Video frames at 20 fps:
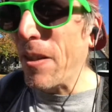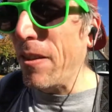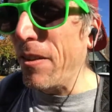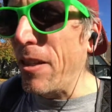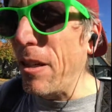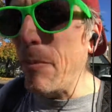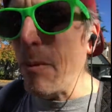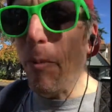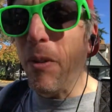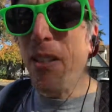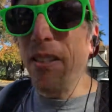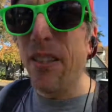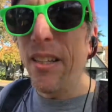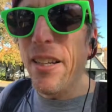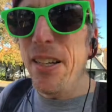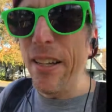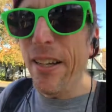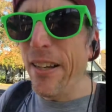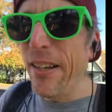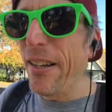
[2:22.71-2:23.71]
W B
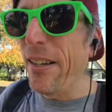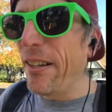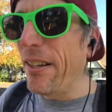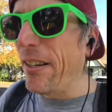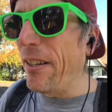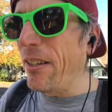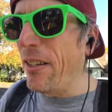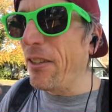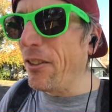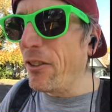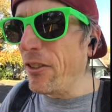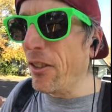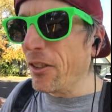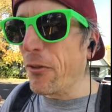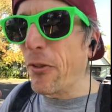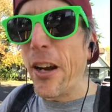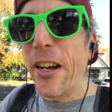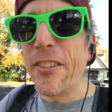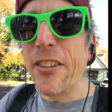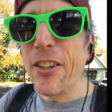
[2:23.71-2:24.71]
C is in this
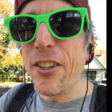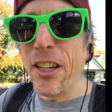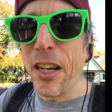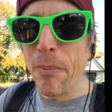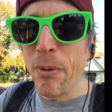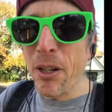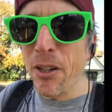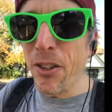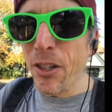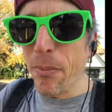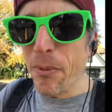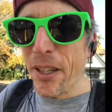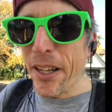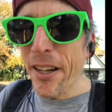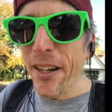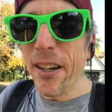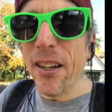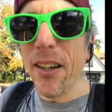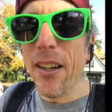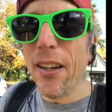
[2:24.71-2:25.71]
franchise championship thing